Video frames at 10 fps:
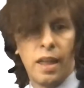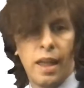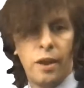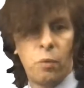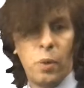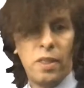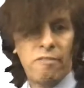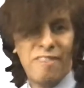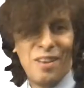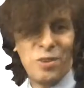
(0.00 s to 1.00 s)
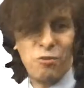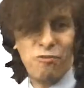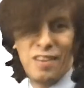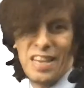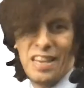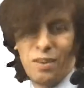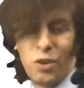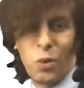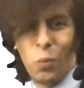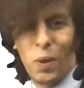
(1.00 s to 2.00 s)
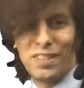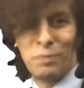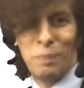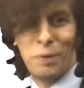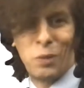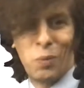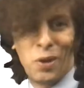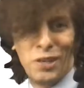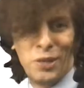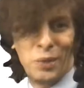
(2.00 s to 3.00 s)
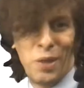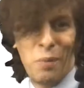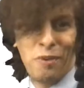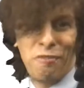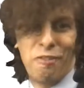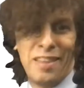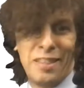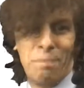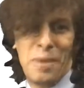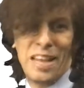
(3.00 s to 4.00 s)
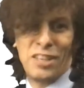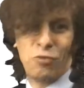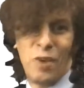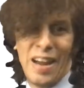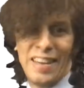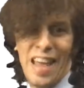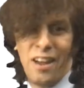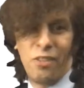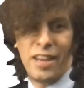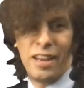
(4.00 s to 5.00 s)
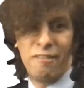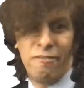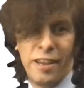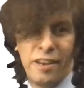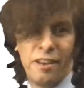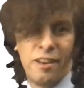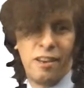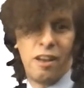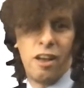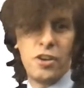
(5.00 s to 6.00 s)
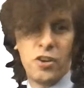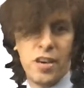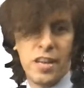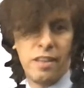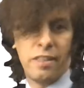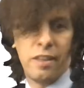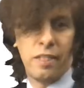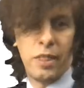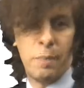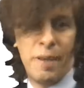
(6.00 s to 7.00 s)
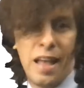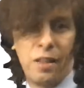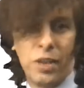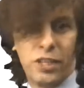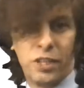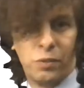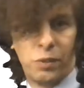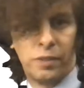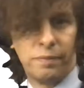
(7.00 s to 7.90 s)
And with a value v, what does this bidder want to do? They want to find the biggest rectangle they can fit underneath the bid allocation rule.